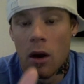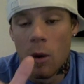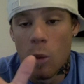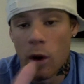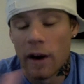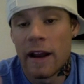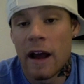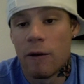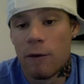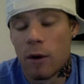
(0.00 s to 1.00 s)
working
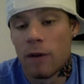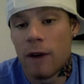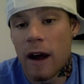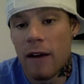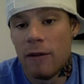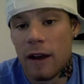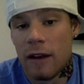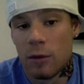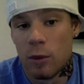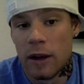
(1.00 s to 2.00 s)
out 4 to 5
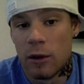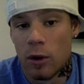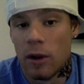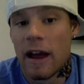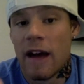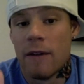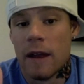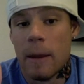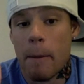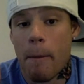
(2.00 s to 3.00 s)
days a week real heavy,